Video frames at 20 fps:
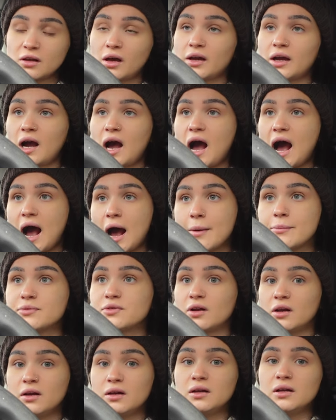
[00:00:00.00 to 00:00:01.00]
like
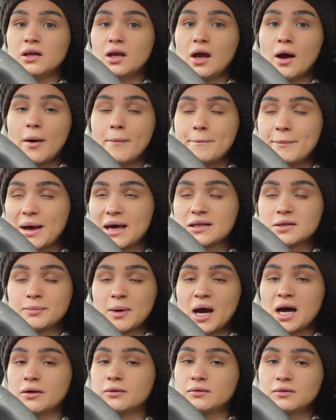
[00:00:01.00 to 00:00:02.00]
absolutely
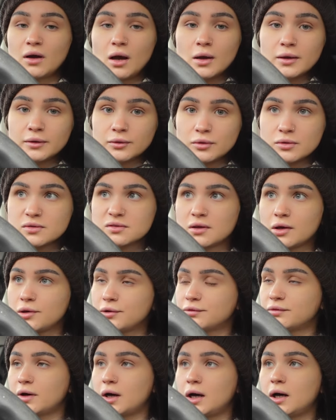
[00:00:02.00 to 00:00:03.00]
bedbound, dying on the
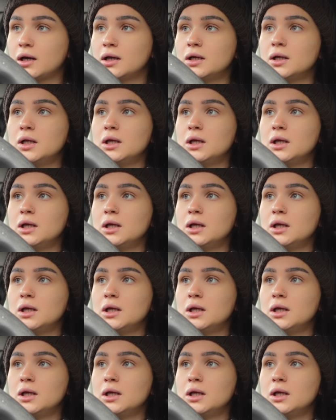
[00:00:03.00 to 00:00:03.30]
sofa.